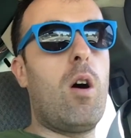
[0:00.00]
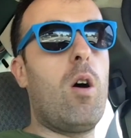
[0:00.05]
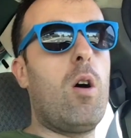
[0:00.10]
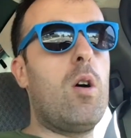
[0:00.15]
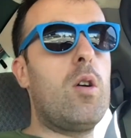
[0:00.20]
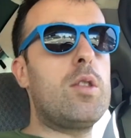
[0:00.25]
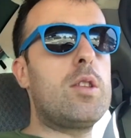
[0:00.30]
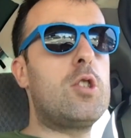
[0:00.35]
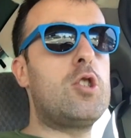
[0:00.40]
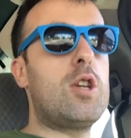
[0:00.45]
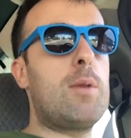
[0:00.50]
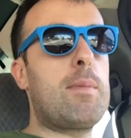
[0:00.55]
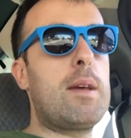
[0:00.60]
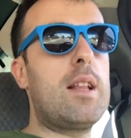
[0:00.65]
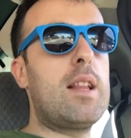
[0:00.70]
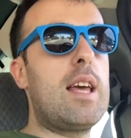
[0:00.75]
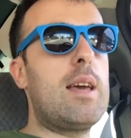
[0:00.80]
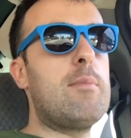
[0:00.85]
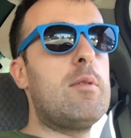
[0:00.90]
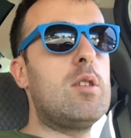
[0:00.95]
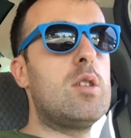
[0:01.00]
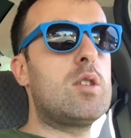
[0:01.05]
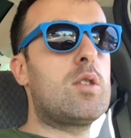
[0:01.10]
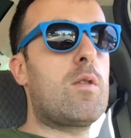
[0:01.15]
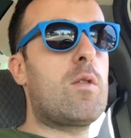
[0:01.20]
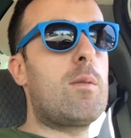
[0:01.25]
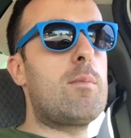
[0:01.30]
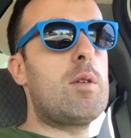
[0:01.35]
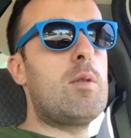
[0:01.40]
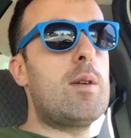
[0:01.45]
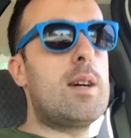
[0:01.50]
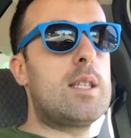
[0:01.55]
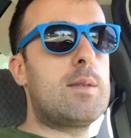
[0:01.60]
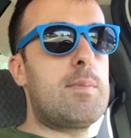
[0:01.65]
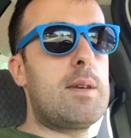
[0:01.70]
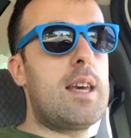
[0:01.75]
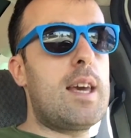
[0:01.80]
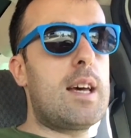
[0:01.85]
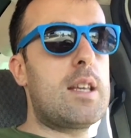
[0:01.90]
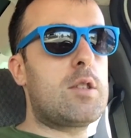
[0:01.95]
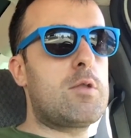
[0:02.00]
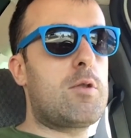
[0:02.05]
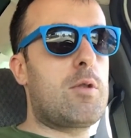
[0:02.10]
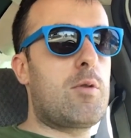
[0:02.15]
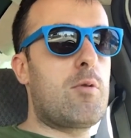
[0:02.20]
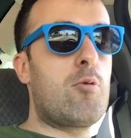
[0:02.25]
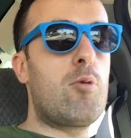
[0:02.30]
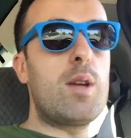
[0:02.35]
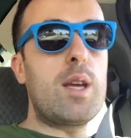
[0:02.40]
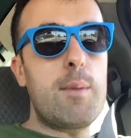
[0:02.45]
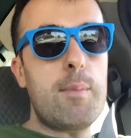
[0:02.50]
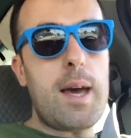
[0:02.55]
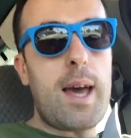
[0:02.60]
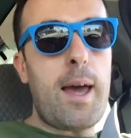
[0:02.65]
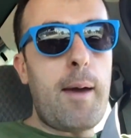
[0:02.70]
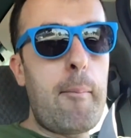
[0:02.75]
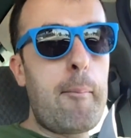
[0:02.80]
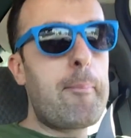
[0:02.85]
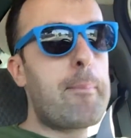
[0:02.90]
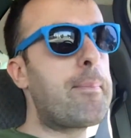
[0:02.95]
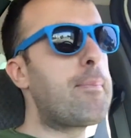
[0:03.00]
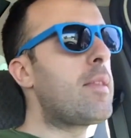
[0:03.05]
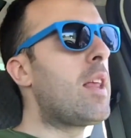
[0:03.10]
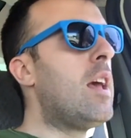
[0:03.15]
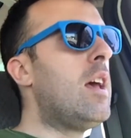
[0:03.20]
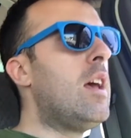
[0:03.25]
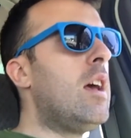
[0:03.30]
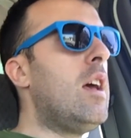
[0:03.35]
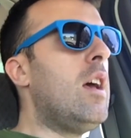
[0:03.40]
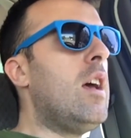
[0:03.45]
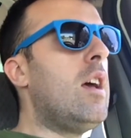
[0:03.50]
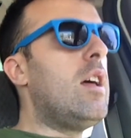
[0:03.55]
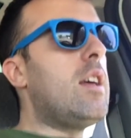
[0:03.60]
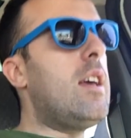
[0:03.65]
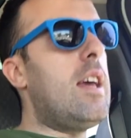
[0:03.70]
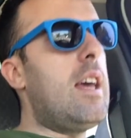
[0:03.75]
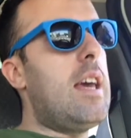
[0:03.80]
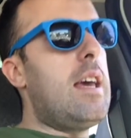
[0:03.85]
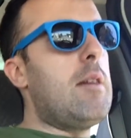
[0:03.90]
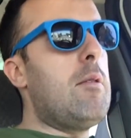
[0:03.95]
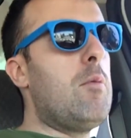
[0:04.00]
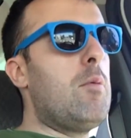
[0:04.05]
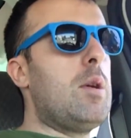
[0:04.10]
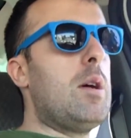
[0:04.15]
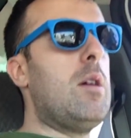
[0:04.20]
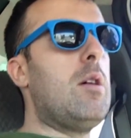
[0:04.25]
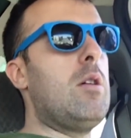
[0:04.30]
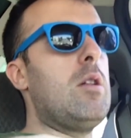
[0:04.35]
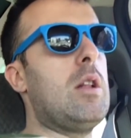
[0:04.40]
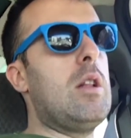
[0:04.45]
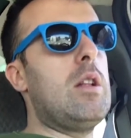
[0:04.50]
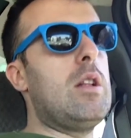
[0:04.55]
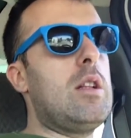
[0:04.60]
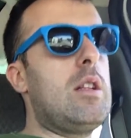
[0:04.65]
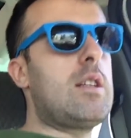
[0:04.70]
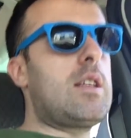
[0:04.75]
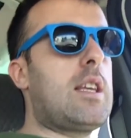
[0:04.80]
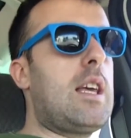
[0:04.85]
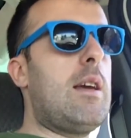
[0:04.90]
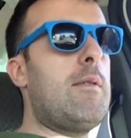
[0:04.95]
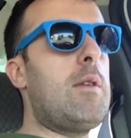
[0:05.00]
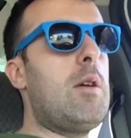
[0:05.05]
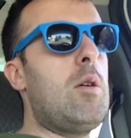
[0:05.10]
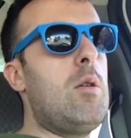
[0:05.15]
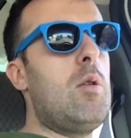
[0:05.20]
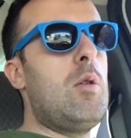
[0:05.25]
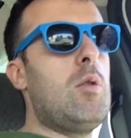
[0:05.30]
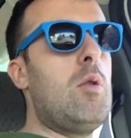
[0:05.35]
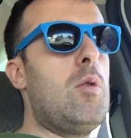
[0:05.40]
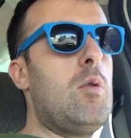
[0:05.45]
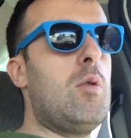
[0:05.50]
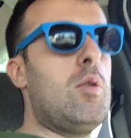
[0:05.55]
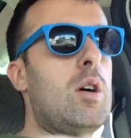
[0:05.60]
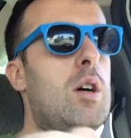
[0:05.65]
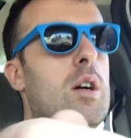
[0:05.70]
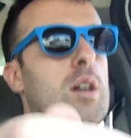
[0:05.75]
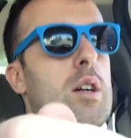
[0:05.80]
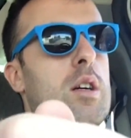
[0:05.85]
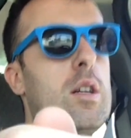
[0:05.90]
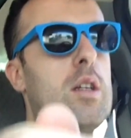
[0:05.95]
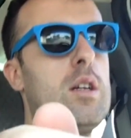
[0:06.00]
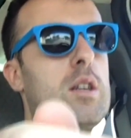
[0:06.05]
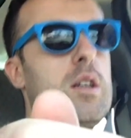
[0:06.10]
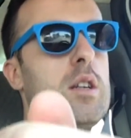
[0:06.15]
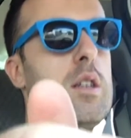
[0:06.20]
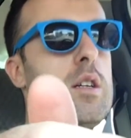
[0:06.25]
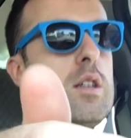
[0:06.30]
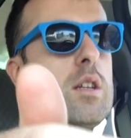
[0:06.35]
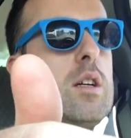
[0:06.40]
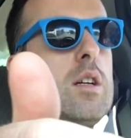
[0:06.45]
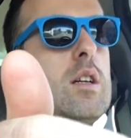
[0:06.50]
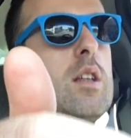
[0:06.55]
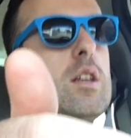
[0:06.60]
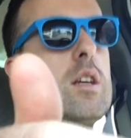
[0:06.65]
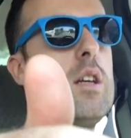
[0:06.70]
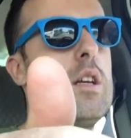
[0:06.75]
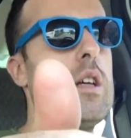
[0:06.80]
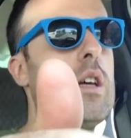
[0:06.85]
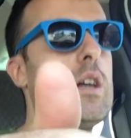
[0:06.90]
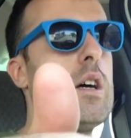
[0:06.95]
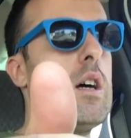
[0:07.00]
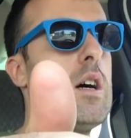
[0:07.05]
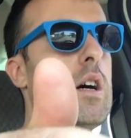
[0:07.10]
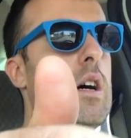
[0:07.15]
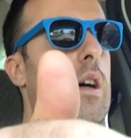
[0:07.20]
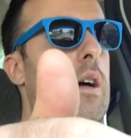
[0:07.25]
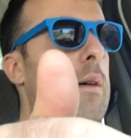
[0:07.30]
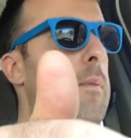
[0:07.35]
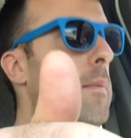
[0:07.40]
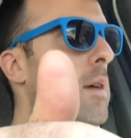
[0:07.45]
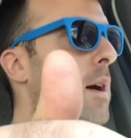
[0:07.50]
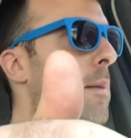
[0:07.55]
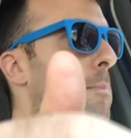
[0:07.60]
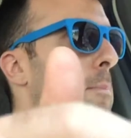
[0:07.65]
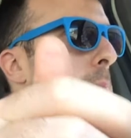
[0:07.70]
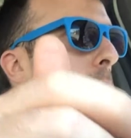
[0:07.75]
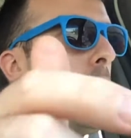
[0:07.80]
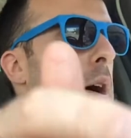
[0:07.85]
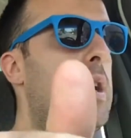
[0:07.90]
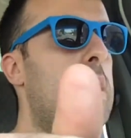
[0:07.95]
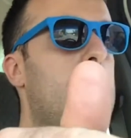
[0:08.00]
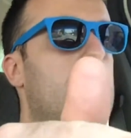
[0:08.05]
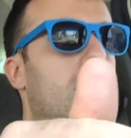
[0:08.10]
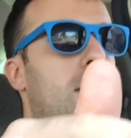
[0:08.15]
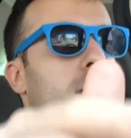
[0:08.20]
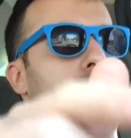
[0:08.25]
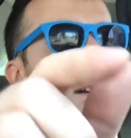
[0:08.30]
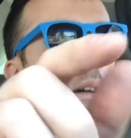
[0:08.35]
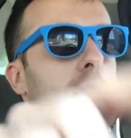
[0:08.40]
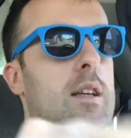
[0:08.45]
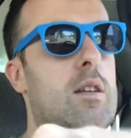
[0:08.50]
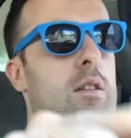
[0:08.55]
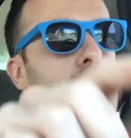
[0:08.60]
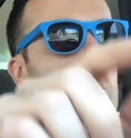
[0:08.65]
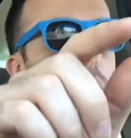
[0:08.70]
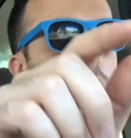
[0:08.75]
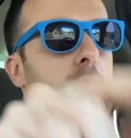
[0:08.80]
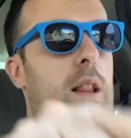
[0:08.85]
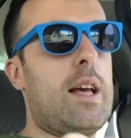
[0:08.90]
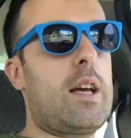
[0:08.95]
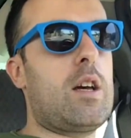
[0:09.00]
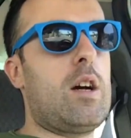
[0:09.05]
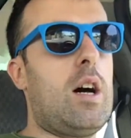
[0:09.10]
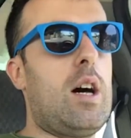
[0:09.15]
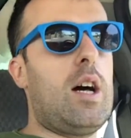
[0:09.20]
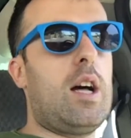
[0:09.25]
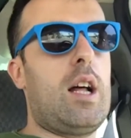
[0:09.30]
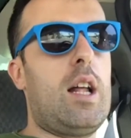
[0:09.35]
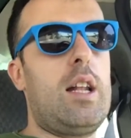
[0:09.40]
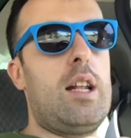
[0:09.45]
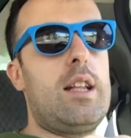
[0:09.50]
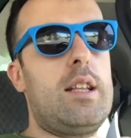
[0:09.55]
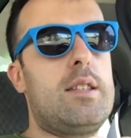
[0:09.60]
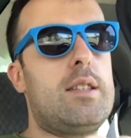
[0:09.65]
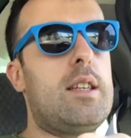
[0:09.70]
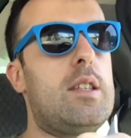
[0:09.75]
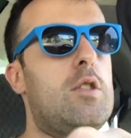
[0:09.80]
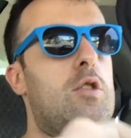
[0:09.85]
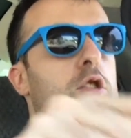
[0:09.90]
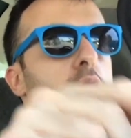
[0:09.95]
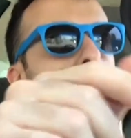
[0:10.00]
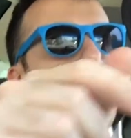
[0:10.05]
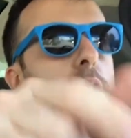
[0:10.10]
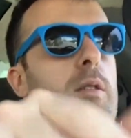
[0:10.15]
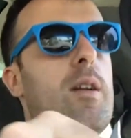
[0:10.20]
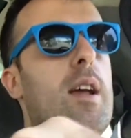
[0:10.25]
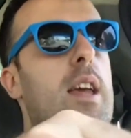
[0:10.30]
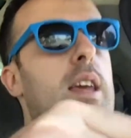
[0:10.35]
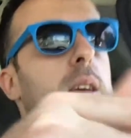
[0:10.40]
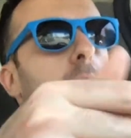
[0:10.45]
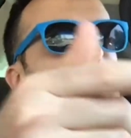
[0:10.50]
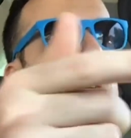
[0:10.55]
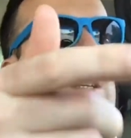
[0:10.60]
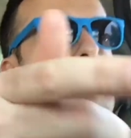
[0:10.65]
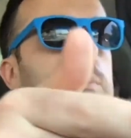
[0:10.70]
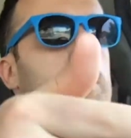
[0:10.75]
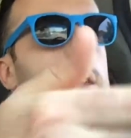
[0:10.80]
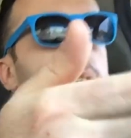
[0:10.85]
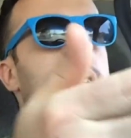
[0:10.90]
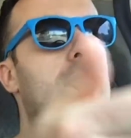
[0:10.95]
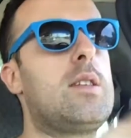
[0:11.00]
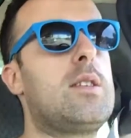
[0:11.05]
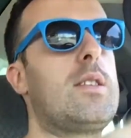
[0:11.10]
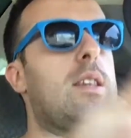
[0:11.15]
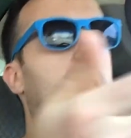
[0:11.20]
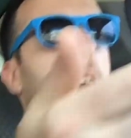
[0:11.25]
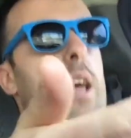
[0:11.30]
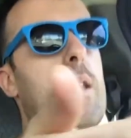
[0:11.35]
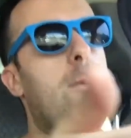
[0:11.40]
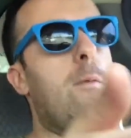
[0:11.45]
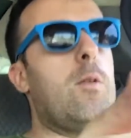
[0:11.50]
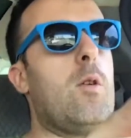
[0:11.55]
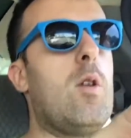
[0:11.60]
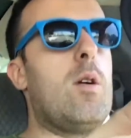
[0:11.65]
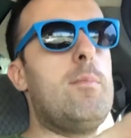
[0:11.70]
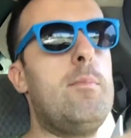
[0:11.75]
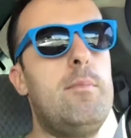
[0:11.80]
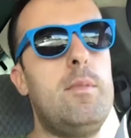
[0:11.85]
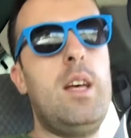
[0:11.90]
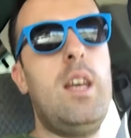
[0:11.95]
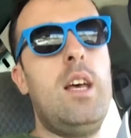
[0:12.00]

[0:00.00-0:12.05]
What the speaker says: all the shipping labels from USPS through eBay, it will give you a button that you click on. It says Generate USPS Scan Form.